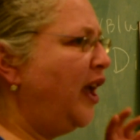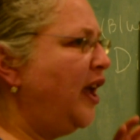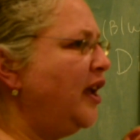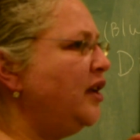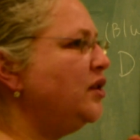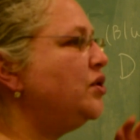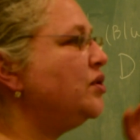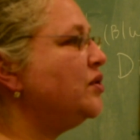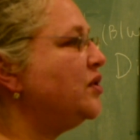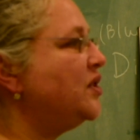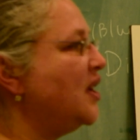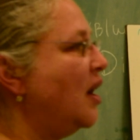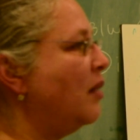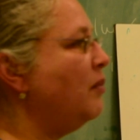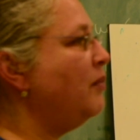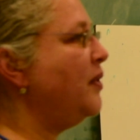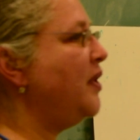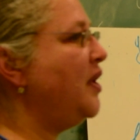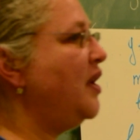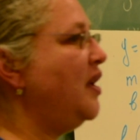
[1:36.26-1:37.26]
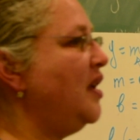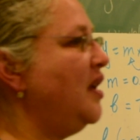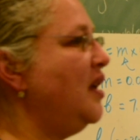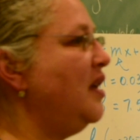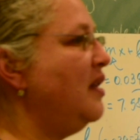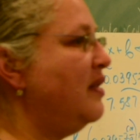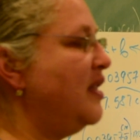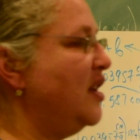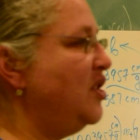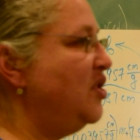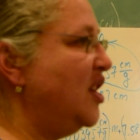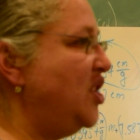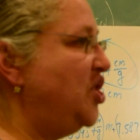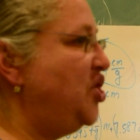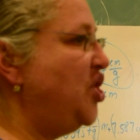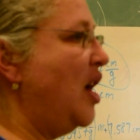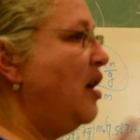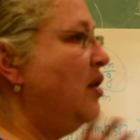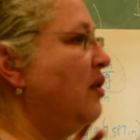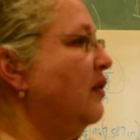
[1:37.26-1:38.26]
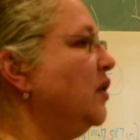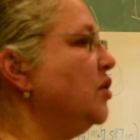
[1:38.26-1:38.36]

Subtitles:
to somebody the general